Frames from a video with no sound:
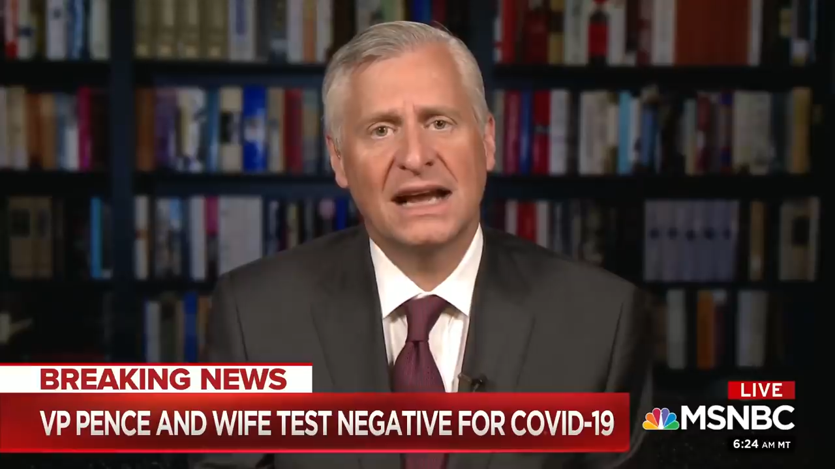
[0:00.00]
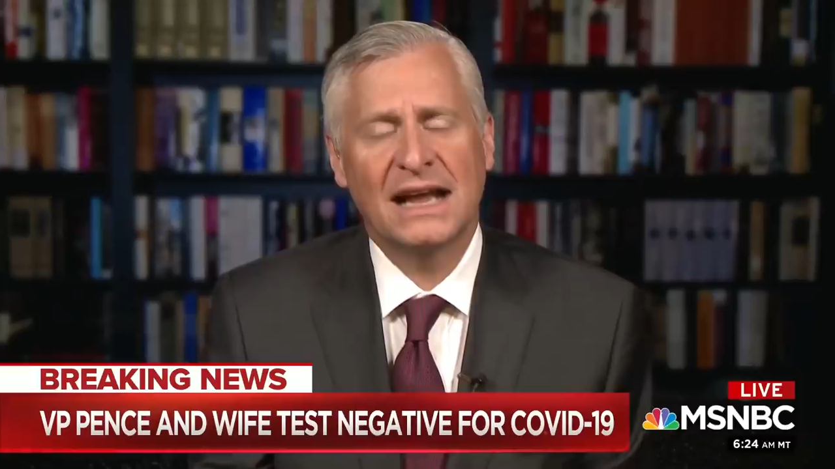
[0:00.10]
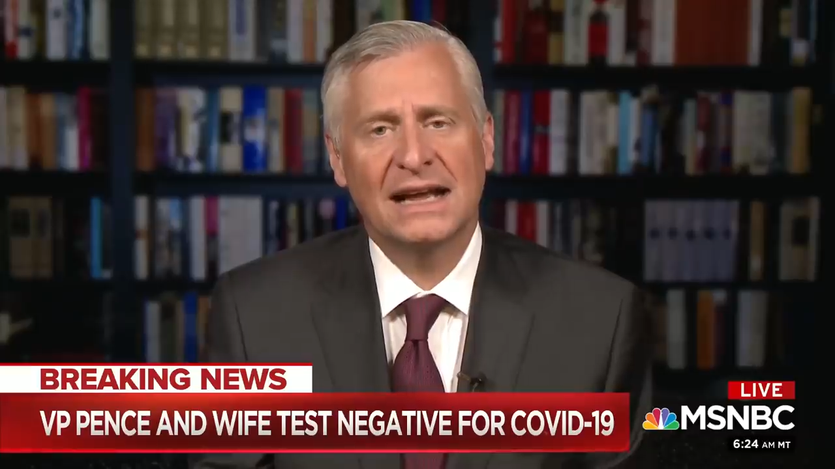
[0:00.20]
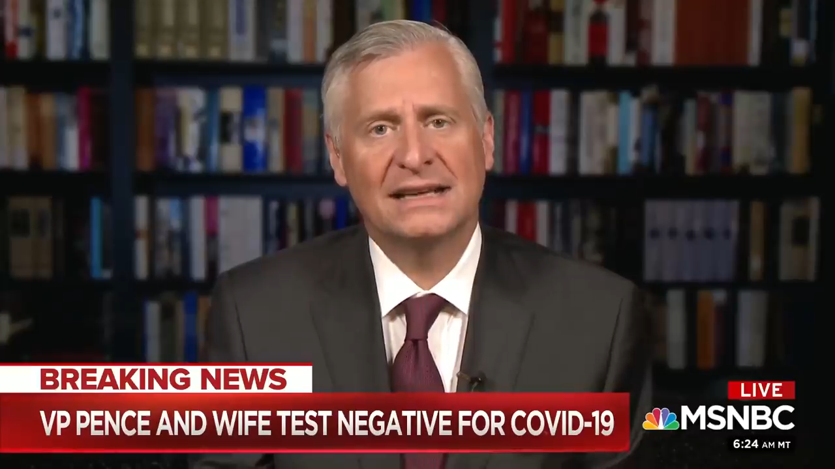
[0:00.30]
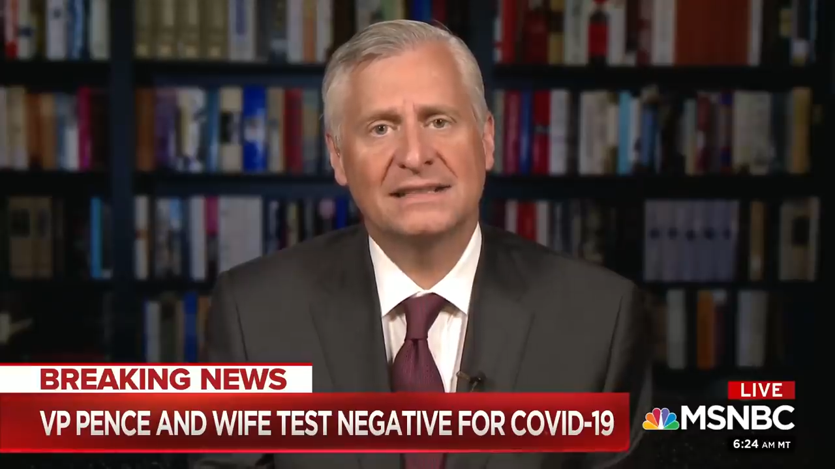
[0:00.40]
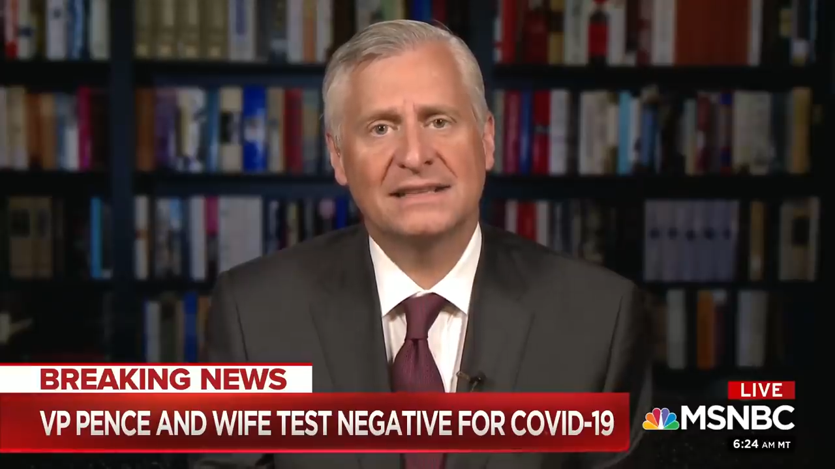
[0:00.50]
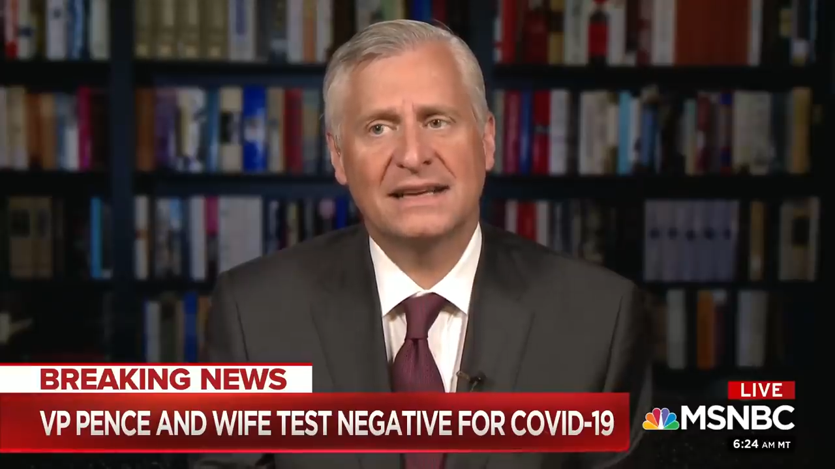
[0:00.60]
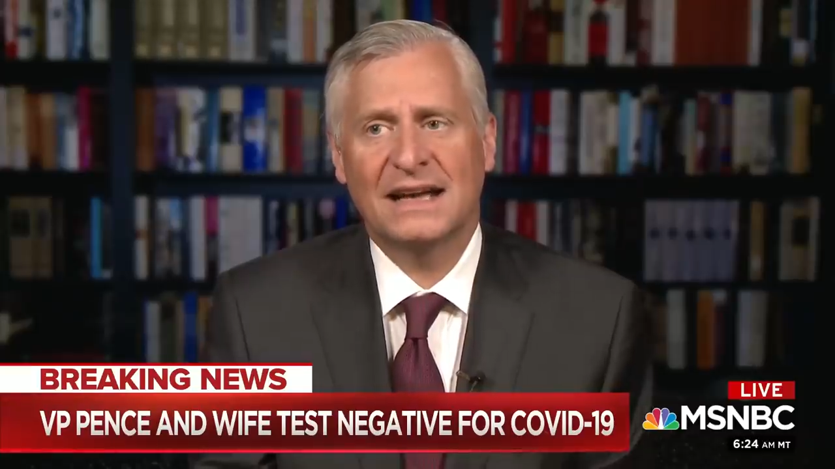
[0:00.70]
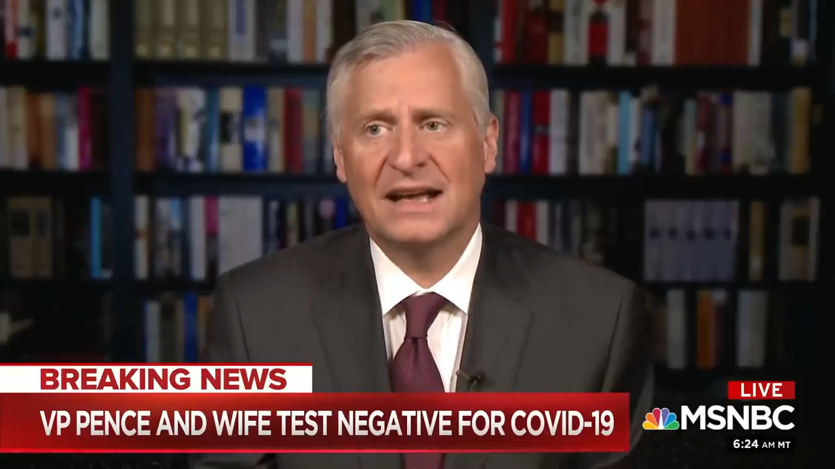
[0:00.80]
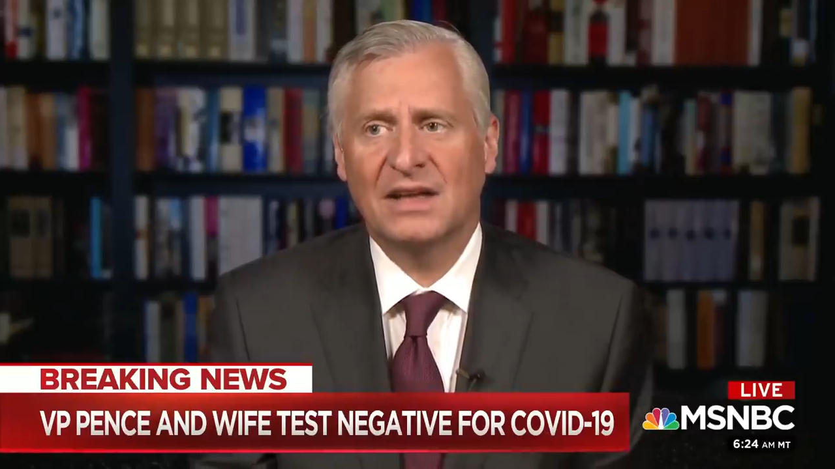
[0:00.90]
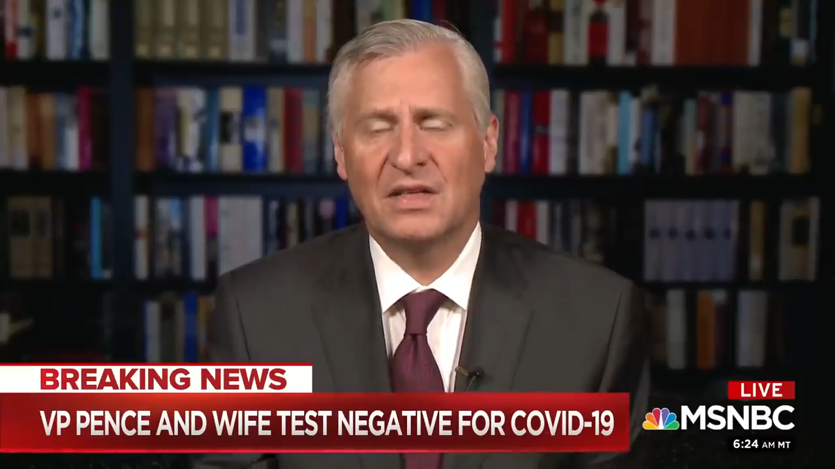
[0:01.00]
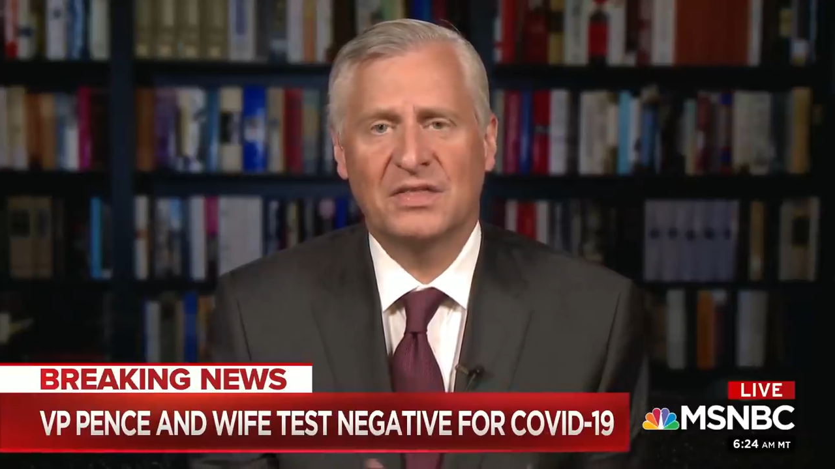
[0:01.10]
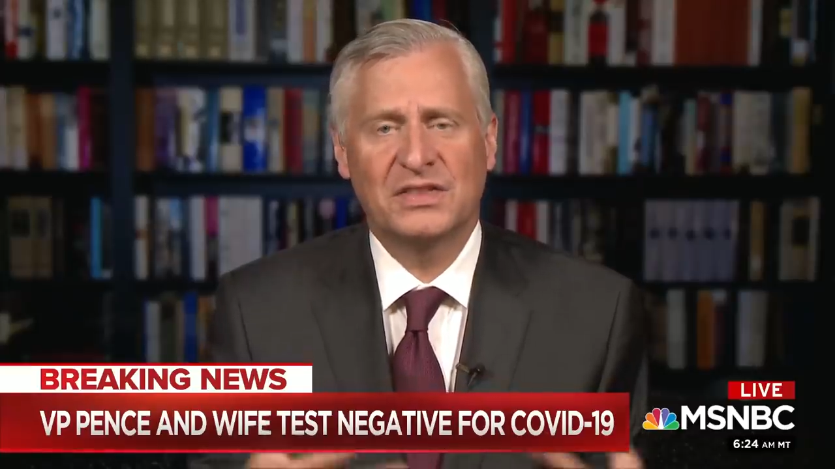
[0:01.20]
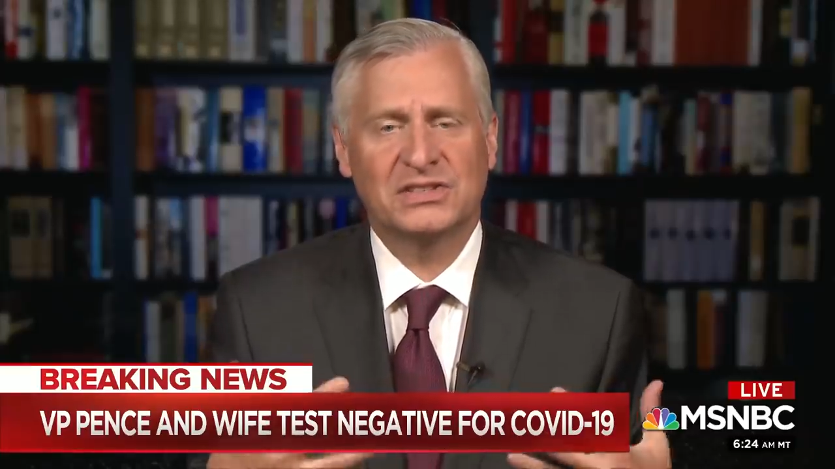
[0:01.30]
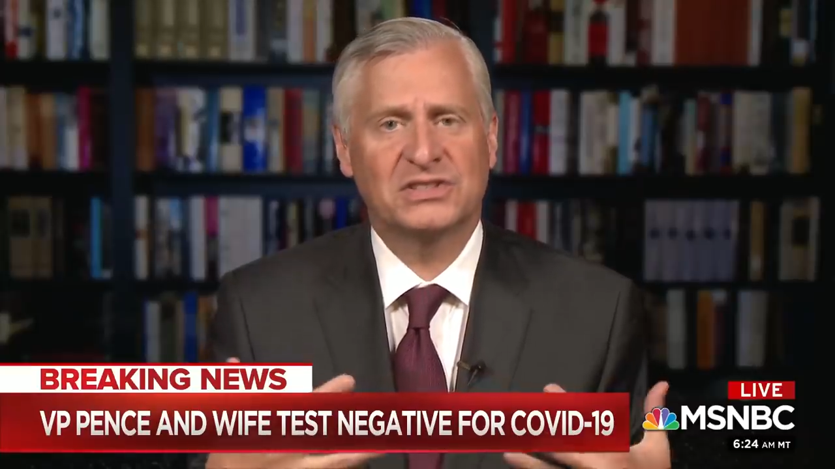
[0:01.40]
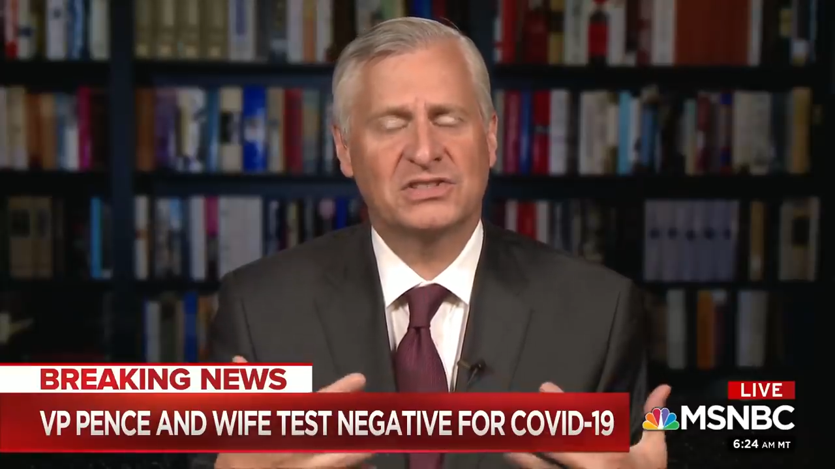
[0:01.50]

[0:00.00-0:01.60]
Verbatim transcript: And this